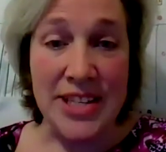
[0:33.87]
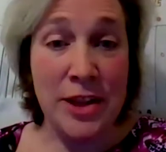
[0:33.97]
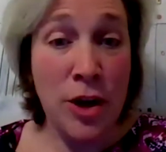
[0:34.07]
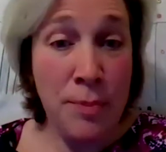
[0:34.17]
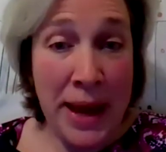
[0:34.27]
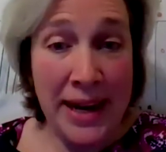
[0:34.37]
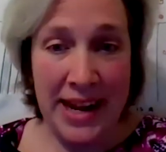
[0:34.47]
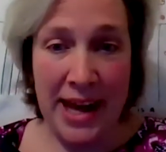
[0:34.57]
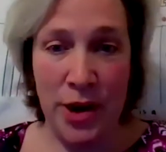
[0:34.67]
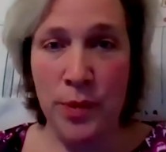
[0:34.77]
As I look back
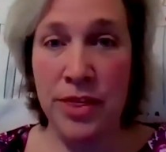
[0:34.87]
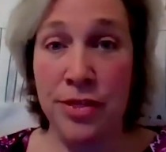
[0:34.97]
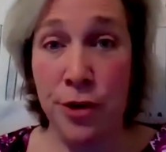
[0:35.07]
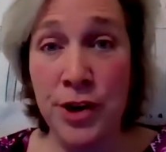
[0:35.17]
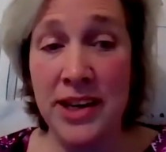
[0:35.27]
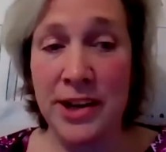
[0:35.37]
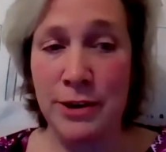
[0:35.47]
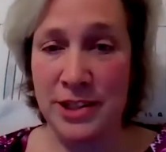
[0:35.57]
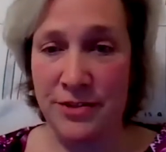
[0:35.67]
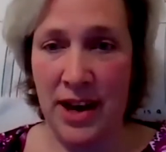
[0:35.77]
now with 30
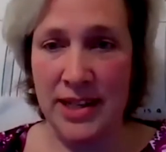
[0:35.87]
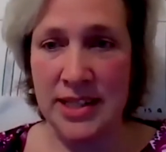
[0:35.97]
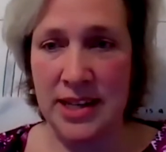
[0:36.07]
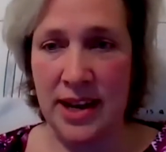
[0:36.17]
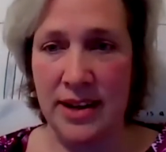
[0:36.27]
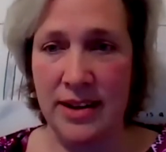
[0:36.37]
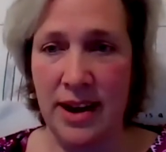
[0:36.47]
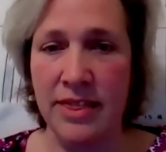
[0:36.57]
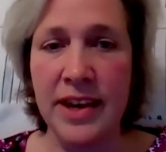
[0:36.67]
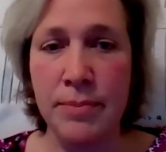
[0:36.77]
years of hindsight,
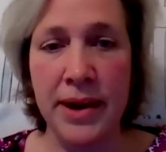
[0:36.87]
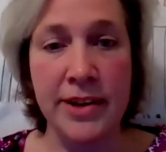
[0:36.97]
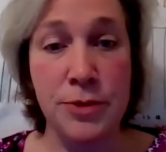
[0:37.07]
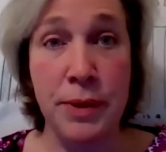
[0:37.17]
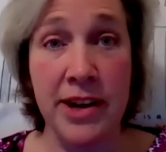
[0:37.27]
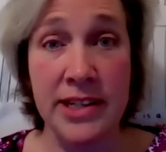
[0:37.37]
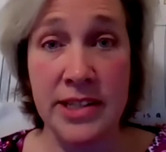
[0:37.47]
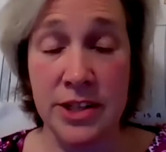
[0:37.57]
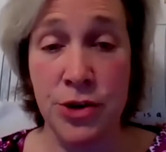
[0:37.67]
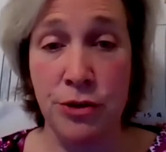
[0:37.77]
I think my
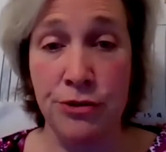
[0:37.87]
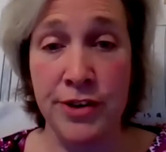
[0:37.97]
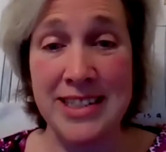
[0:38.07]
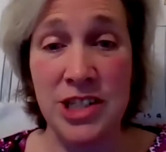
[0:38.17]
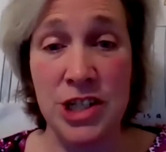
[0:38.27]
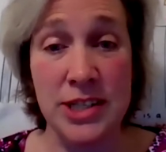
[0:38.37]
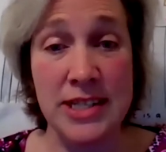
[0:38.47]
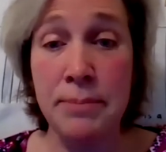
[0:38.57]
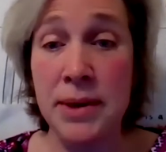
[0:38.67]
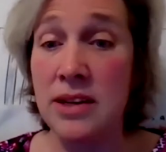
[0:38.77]
experience at Stoneridge
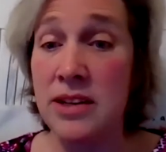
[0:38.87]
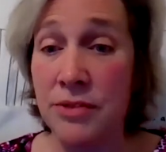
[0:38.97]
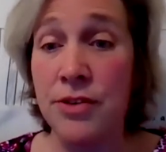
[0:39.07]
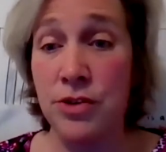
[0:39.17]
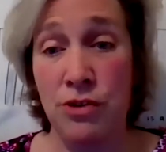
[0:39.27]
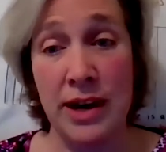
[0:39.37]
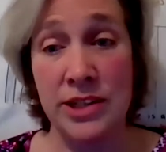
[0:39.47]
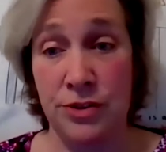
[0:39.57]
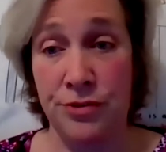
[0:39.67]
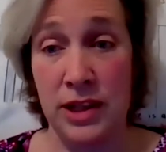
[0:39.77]
set me in a different
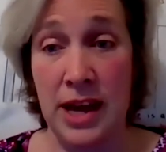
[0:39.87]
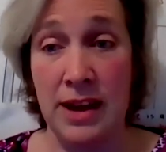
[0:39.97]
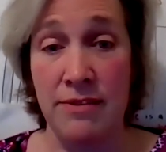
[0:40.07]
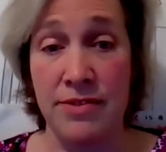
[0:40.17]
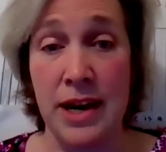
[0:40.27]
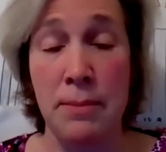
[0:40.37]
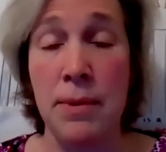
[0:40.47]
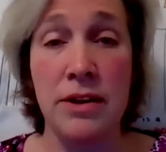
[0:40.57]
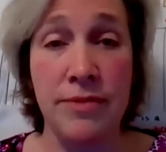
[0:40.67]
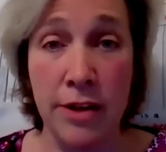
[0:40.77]
direction for life than I
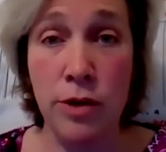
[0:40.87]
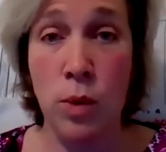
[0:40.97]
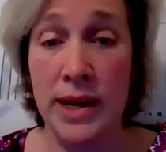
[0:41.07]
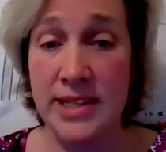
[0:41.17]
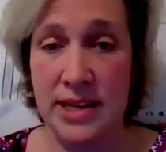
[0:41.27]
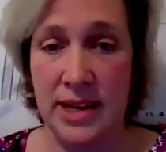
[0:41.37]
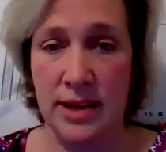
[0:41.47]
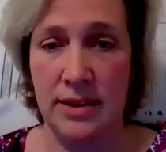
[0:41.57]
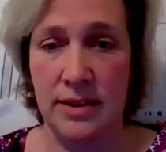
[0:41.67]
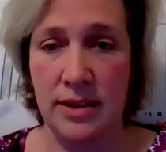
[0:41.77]
might have otherwise
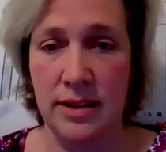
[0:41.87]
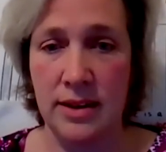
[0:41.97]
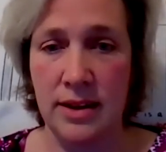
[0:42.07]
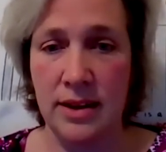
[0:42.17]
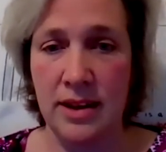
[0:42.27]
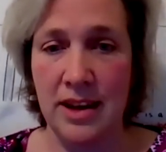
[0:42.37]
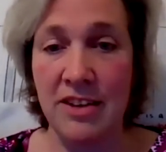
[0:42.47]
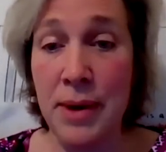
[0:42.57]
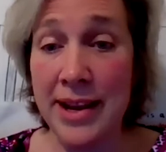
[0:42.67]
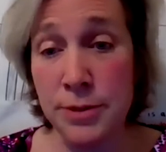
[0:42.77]
taken.
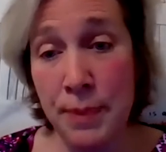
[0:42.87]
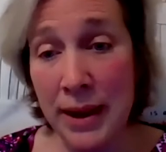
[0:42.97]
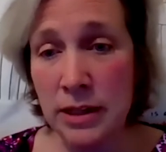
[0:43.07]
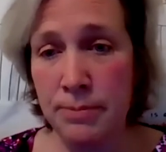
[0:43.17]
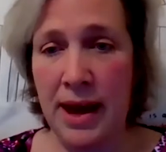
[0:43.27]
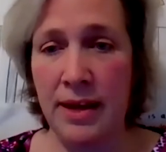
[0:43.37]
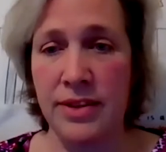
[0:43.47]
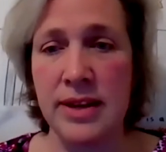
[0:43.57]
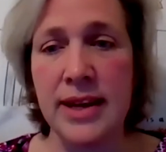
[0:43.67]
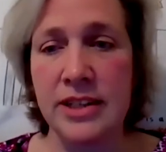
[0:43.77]
If my expected path
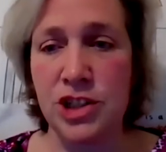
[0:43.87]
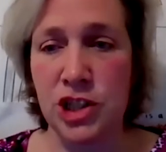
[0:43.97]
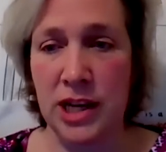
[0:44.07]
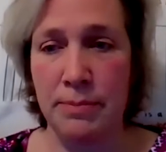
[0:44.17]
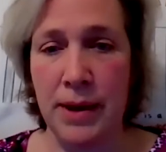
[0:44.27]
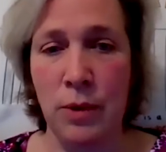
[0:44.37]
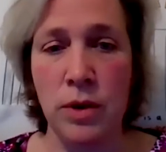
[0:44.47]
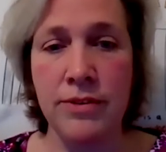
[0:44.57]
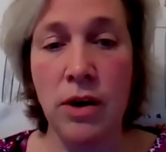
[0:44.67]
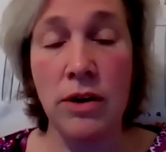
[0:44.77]
had taken shape, I
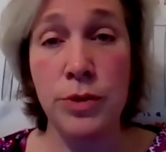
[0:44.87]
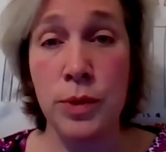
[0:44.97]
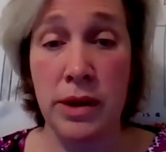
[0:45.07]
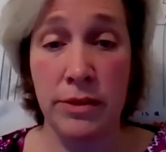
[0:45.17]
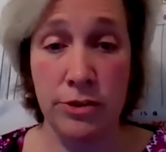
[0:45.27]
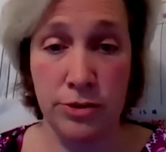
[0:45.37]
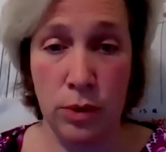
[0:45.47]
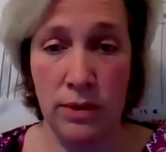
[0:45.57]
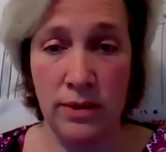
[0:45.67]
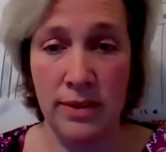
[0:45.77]
would have gone to another
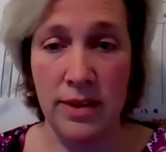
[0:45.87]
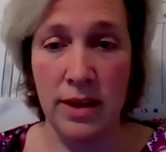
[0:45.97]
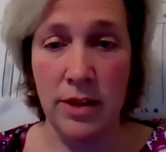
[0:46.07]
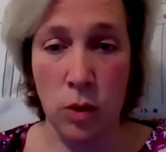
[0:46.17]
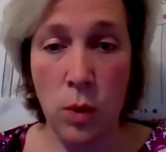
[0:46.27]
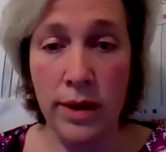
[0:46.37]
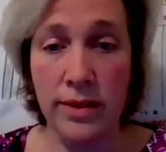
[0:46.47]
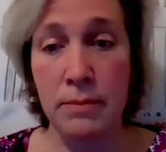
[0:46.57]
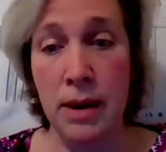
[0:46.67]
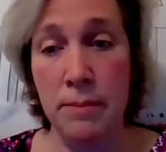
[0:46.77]
school, the
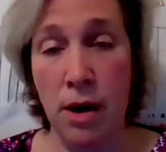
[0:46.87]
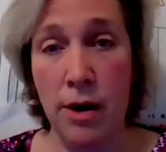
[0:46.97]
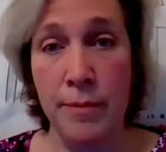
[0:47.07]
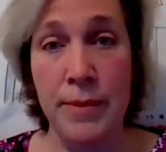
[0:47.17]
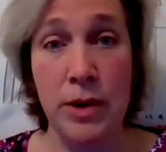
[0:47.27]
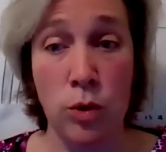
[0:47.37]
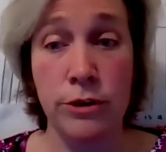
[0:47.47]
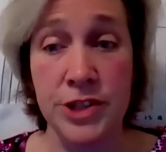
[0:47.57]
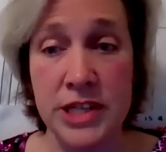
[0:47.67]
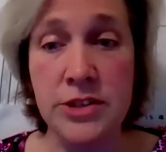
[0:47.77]
one that my mom and
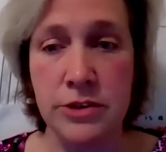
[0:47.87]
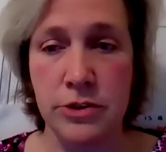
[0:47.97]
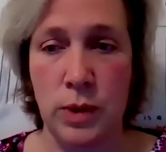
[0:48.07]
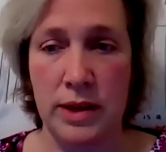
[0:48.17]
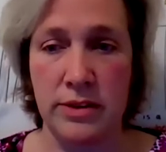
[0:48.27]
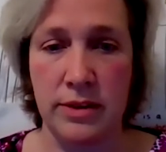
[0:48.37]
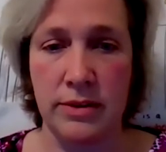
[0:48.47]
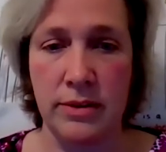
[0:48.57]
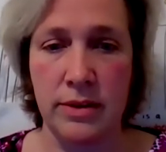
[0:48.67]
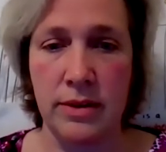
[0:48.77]
older sisters went to.